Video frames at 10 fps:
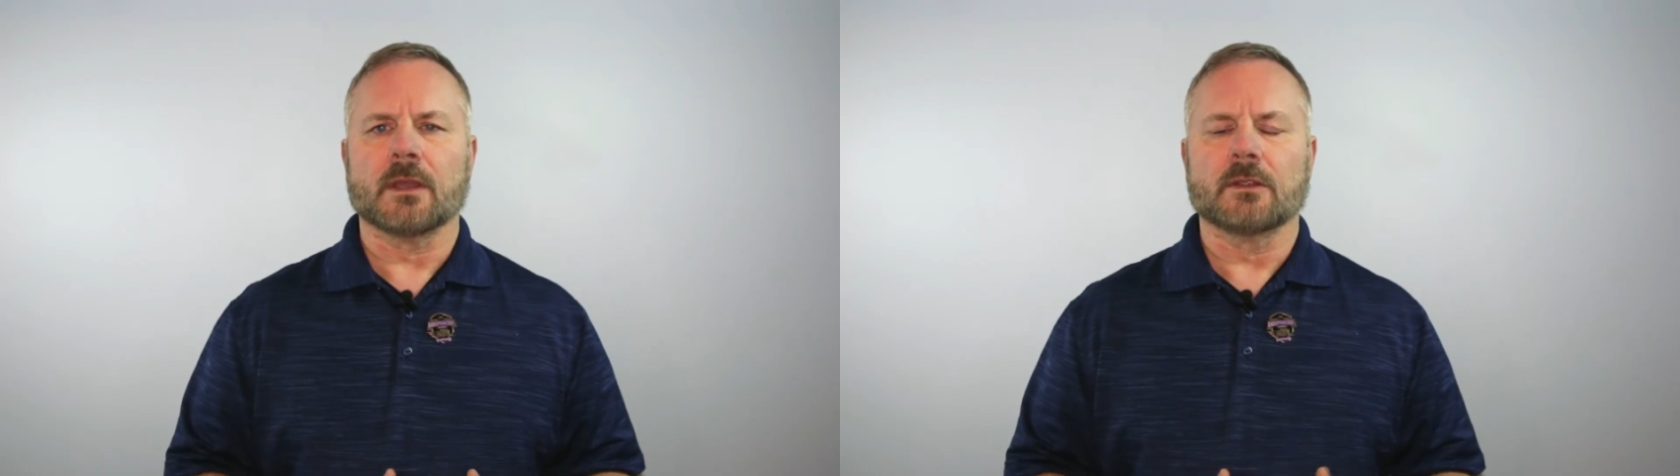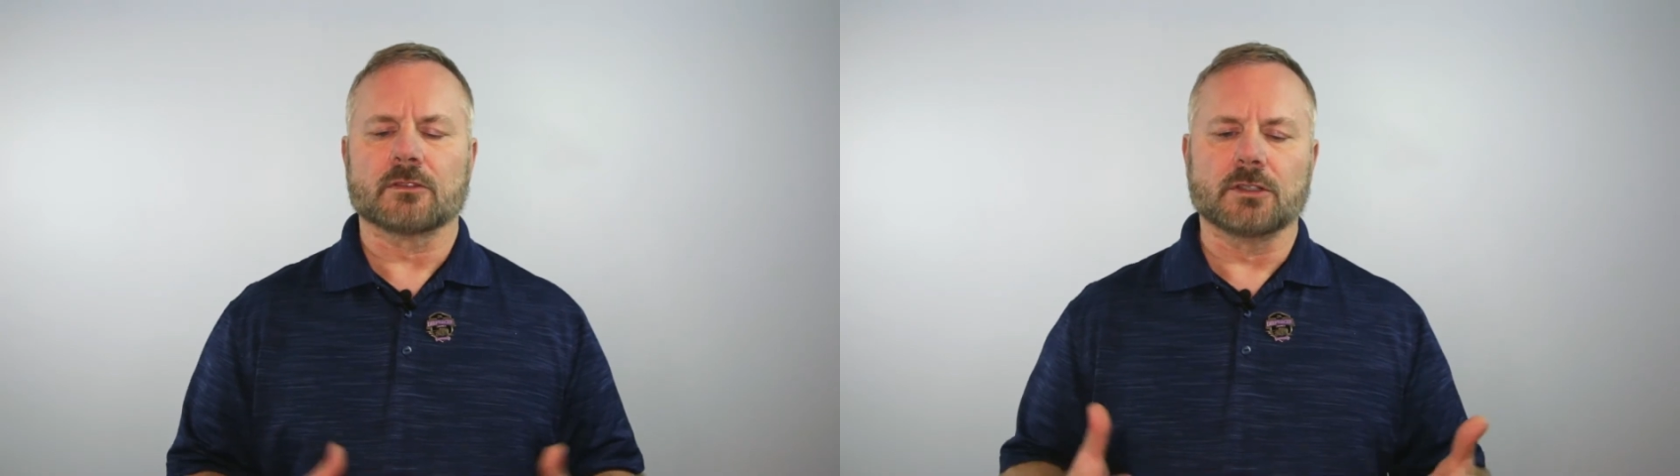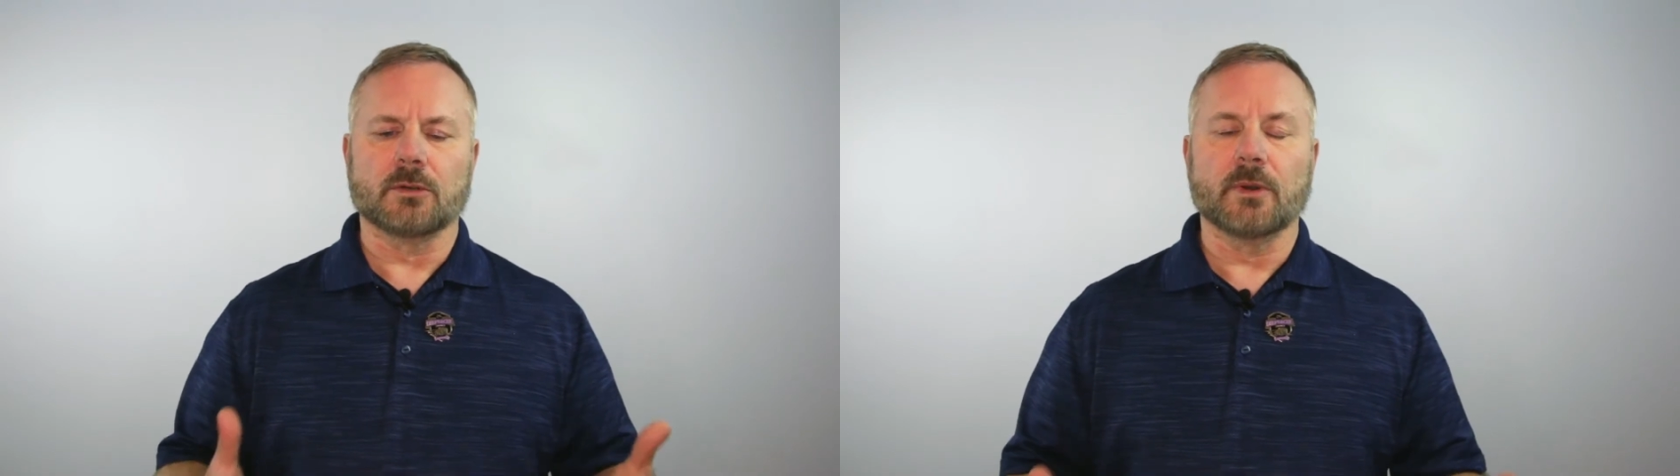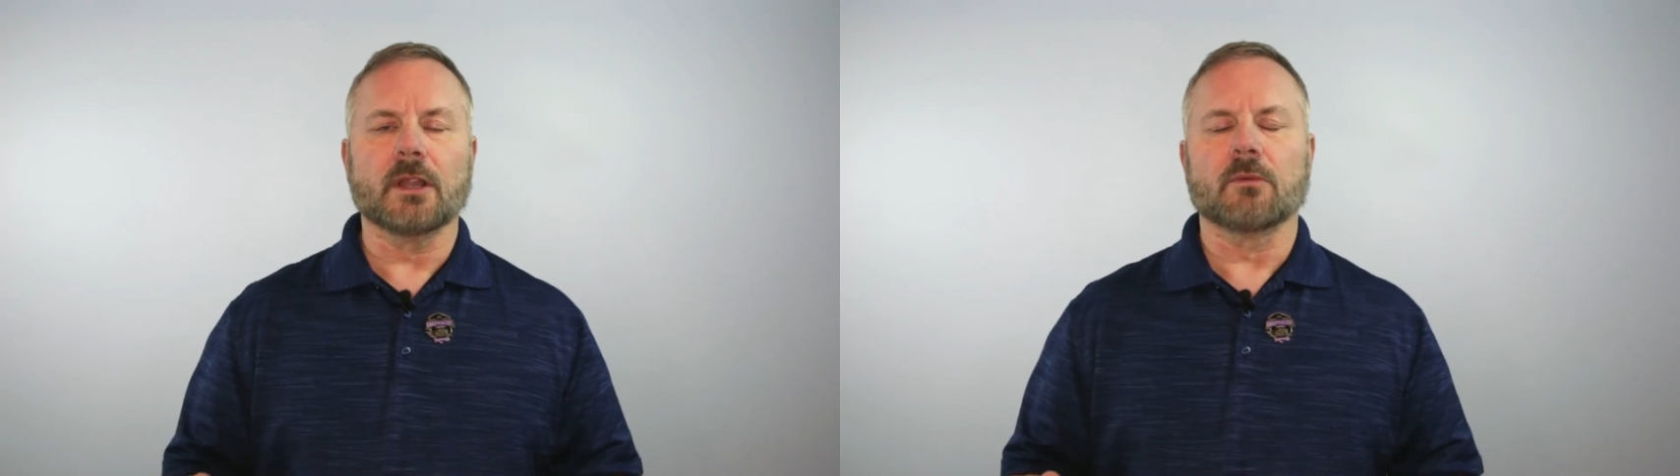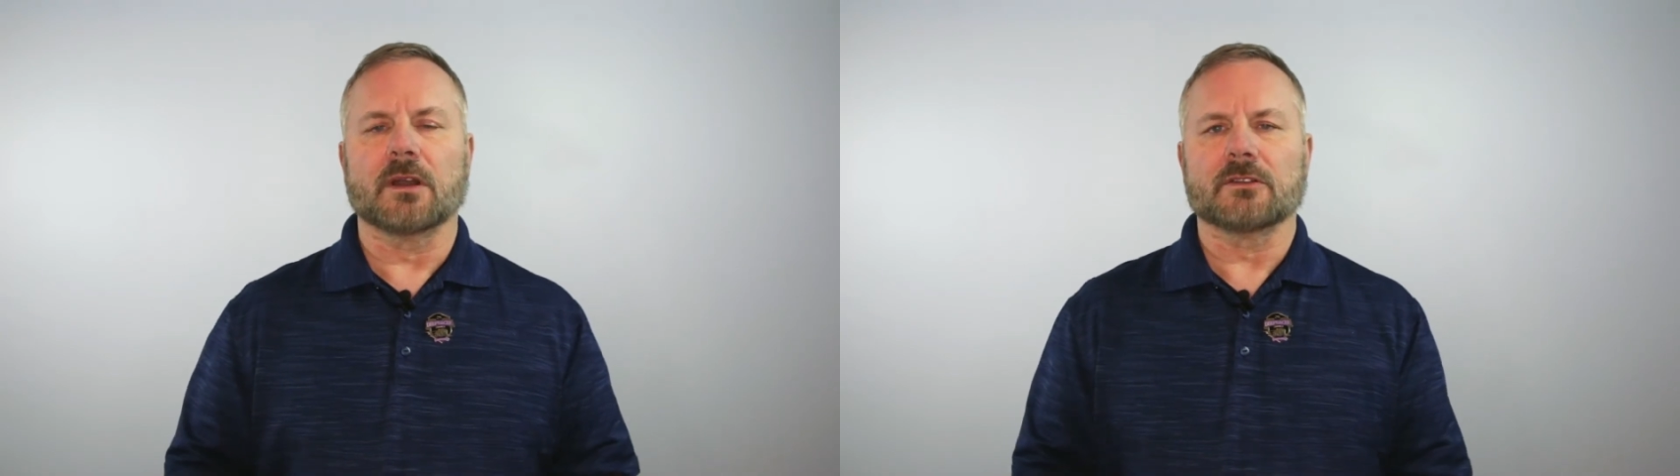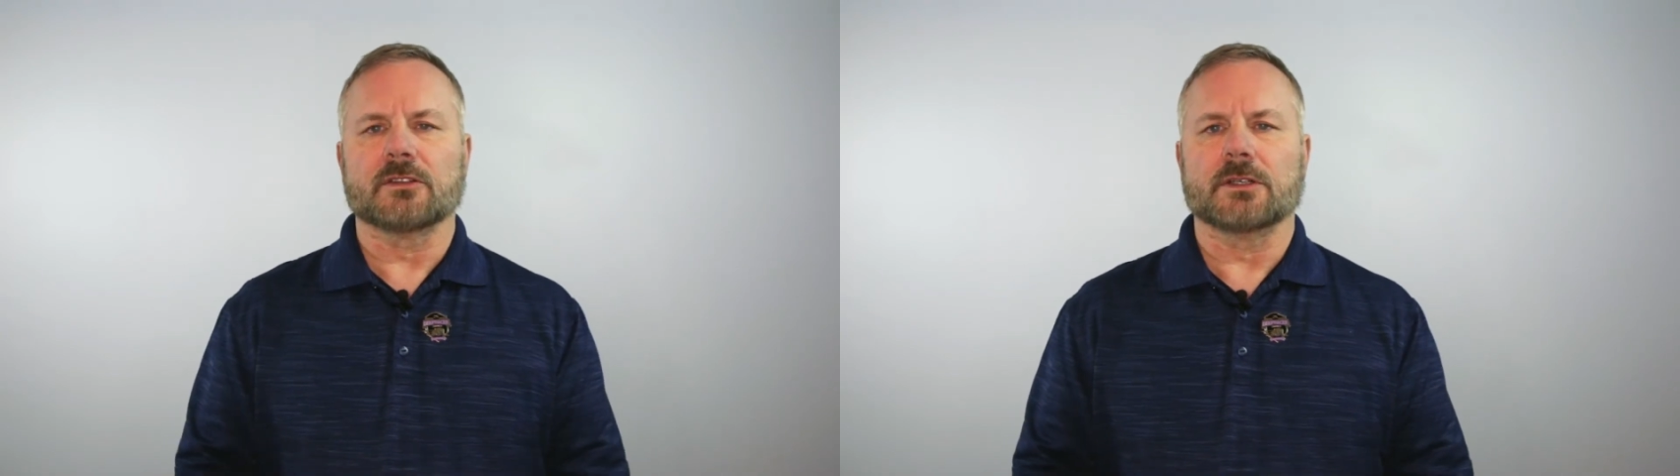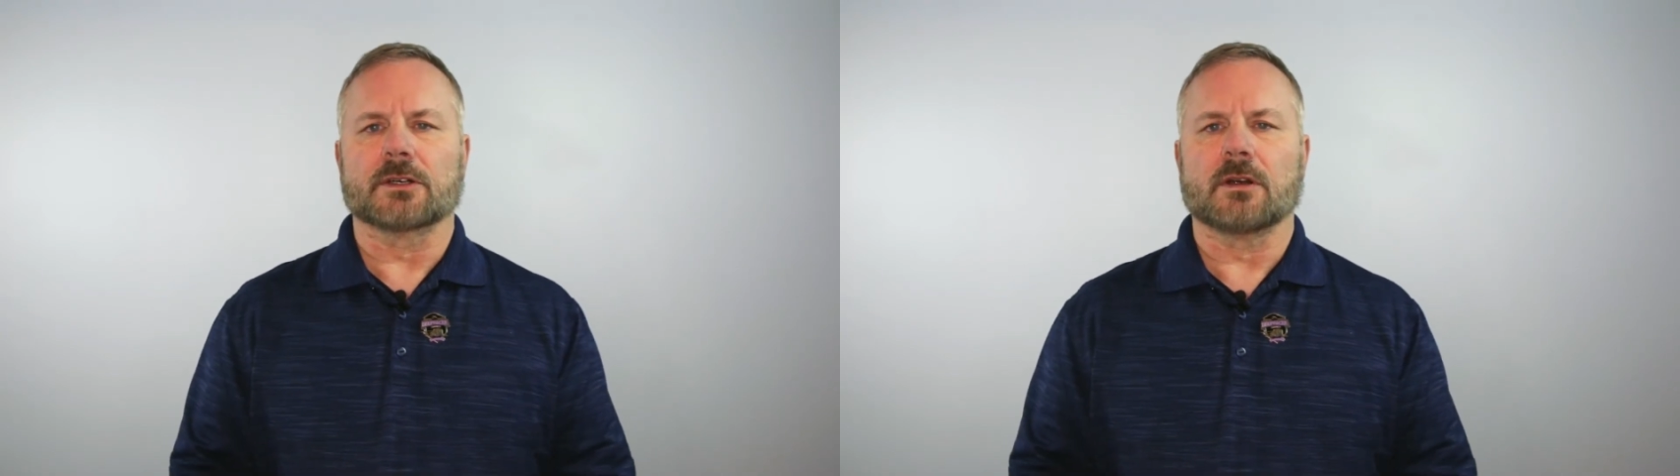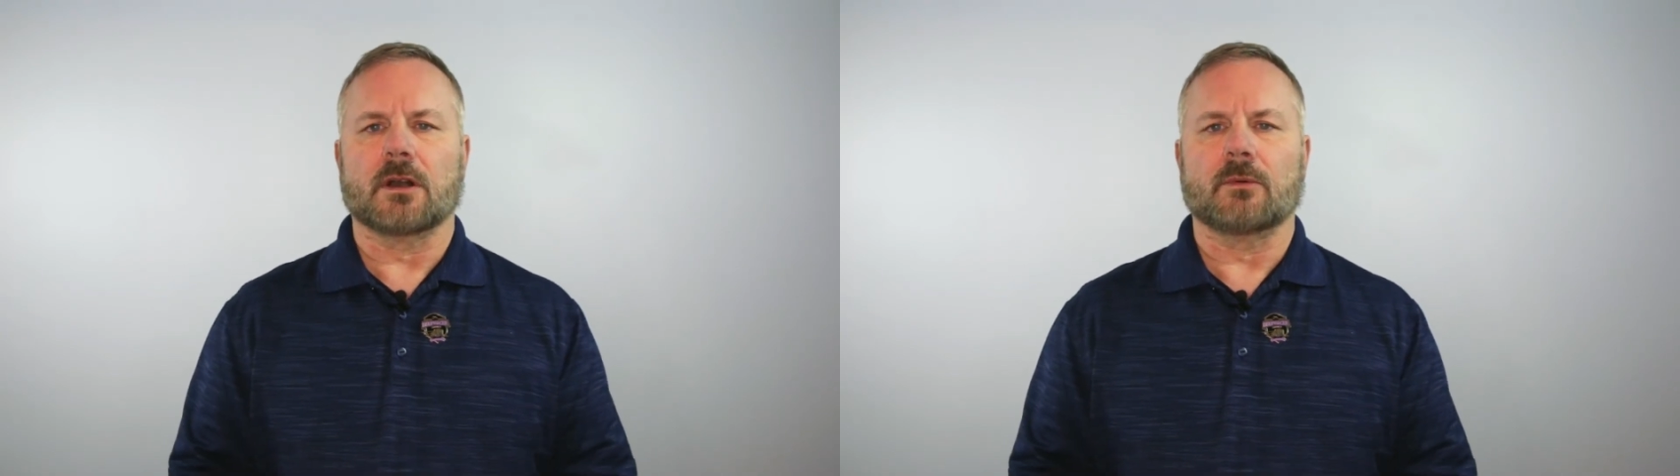So you really want to see your
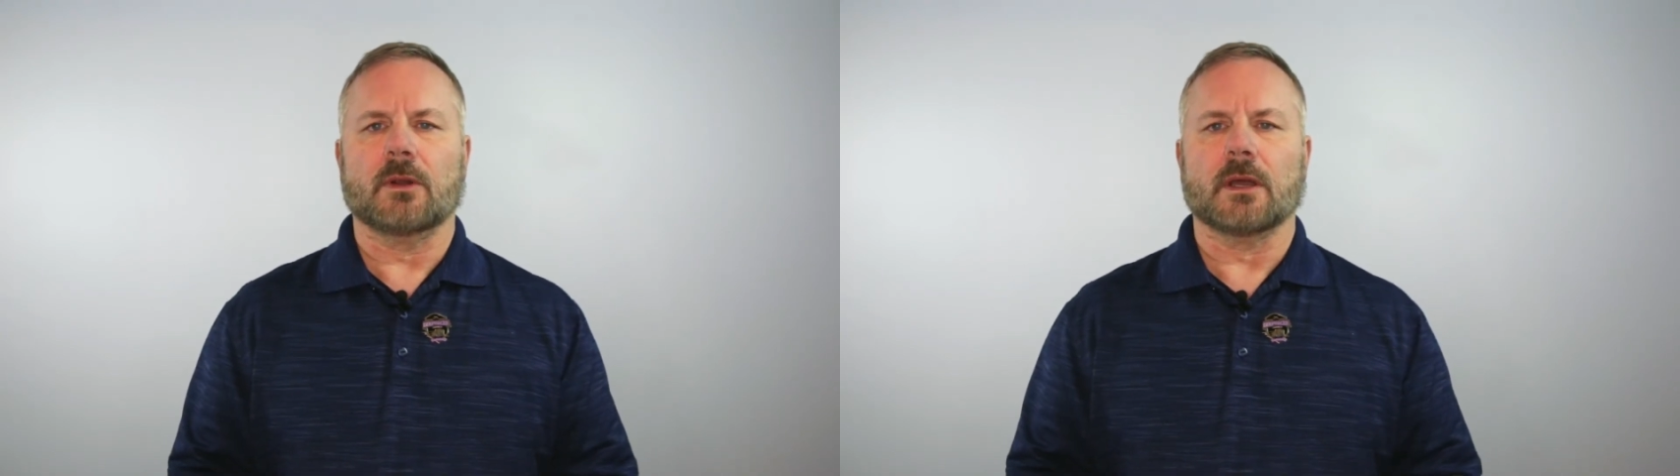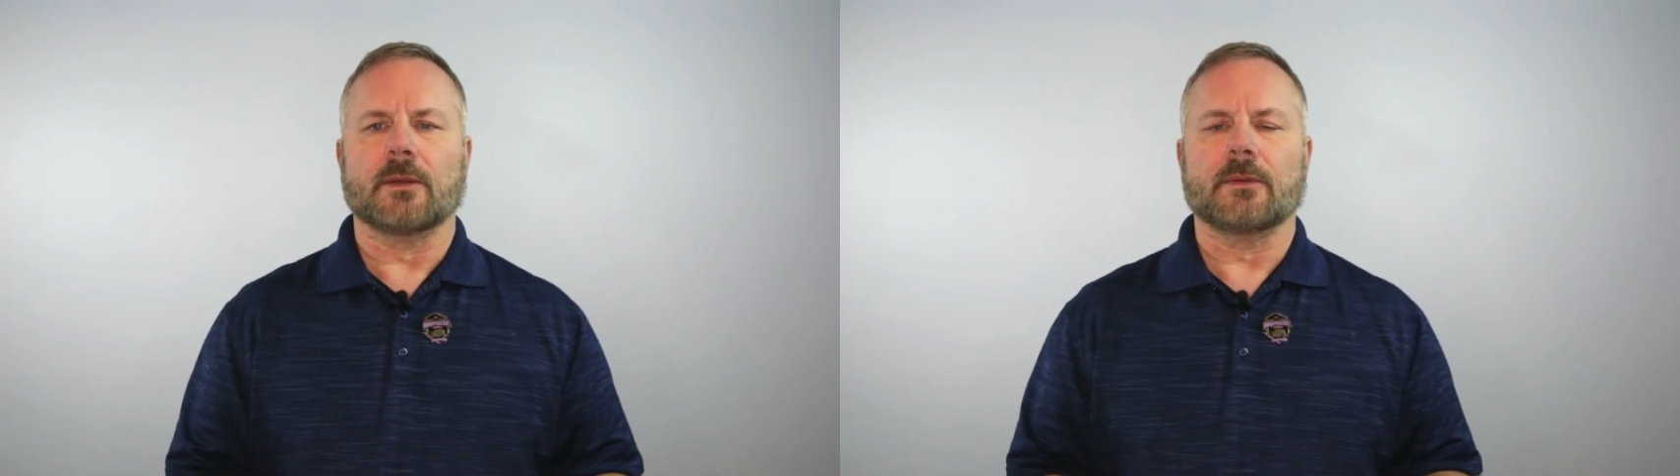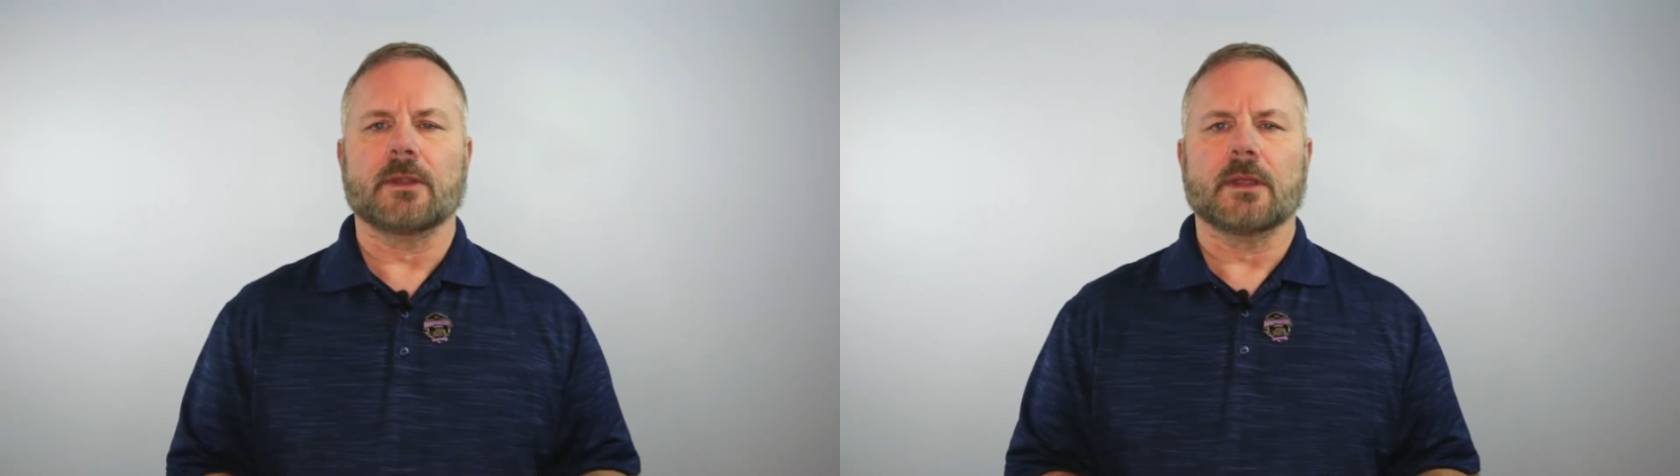car run,